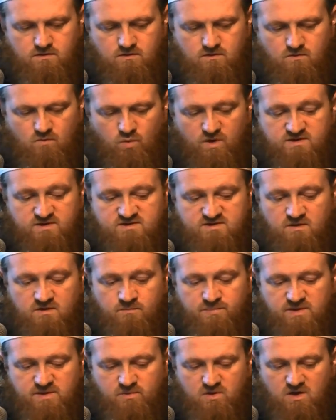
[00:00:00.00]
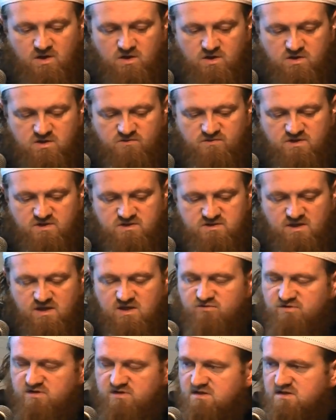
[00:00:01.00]
when some people heard of this, they
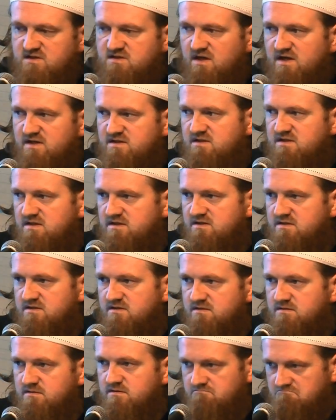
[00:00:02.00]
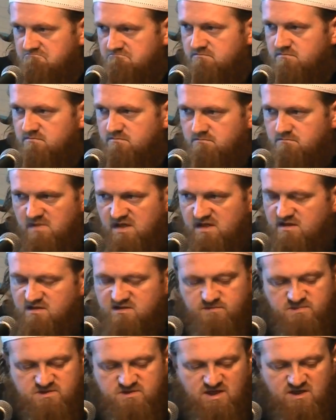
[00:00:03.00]
criticized this, making
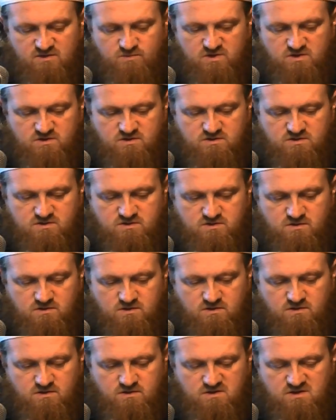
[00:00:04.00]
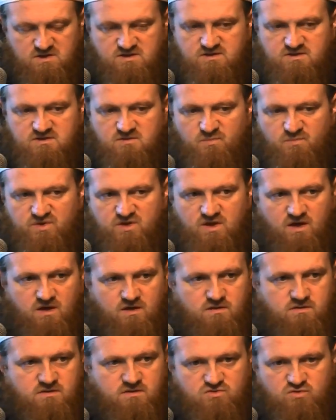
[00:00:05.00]
some statements. This is a
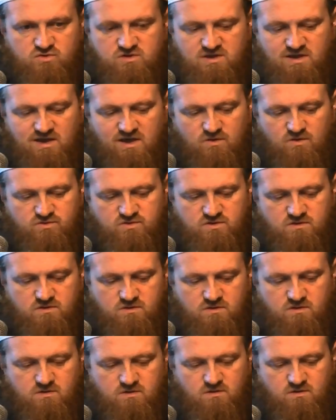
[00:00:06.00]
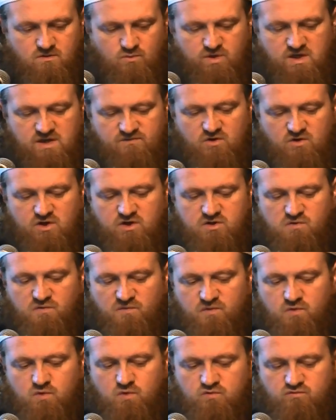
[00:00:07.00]
bid'ah, this isn't allowed. We never heard of
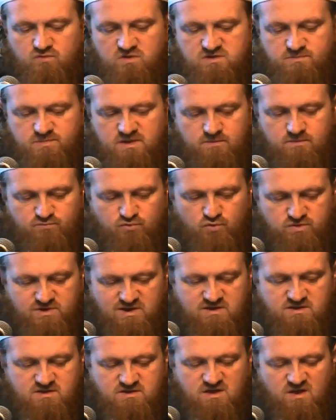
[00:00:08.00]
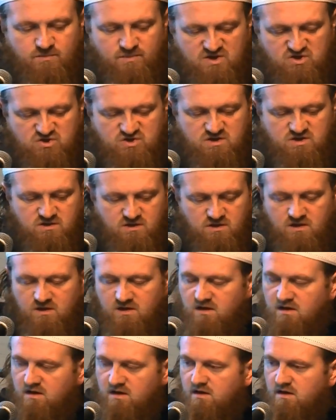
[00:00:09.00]
funerals being brought into the masjid.
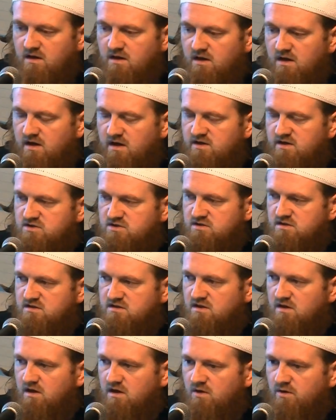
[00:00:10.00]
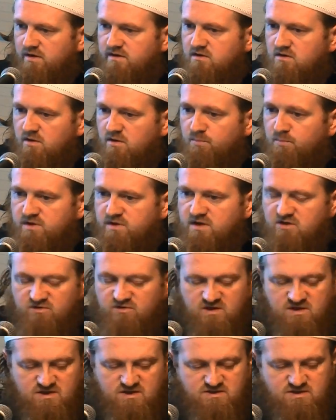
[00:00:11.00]
Aisha radiallahu anha, upon
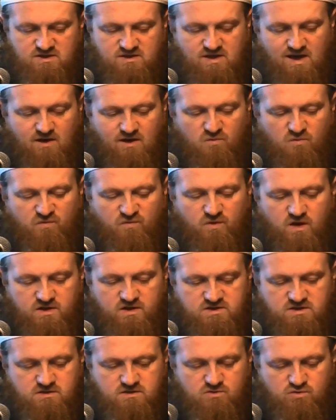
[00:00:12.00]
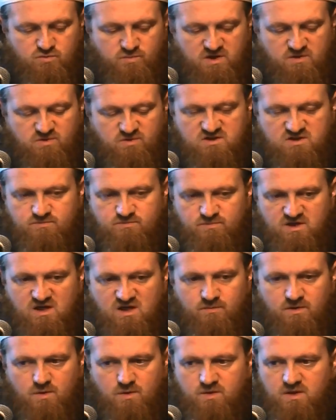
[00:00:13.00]
hearing this, said, How fast do people speak
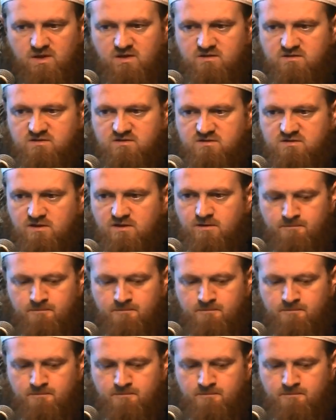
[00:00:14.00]
about things